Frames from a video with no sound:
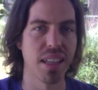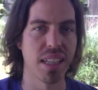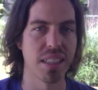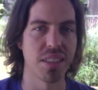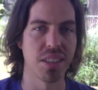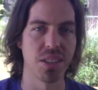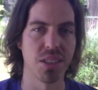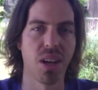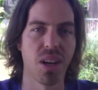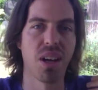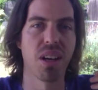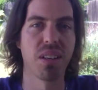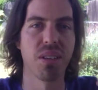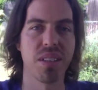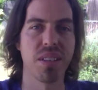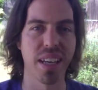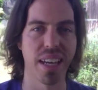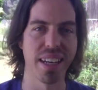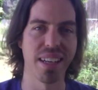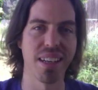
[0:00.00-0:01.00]
That's a
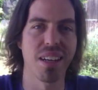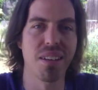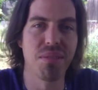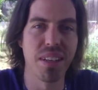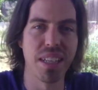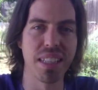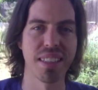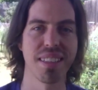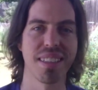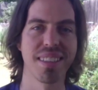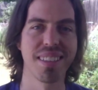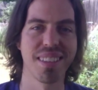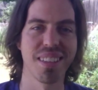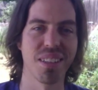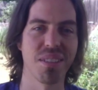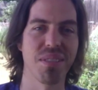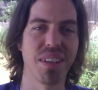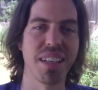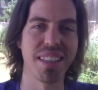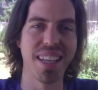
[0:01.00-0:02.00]
song. Okay, I gotta
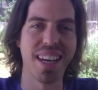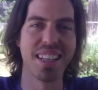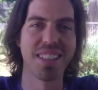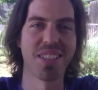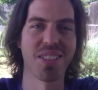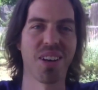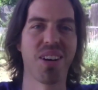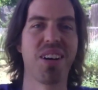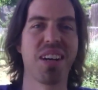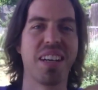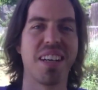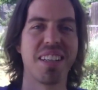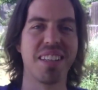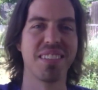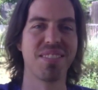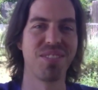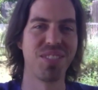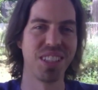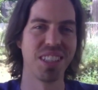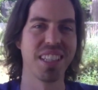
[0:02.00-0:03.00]
write that song. I
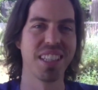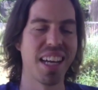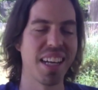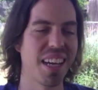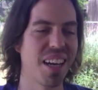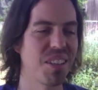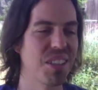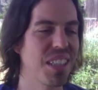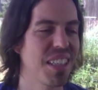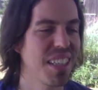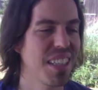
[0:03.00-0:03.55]
gotta feel that out.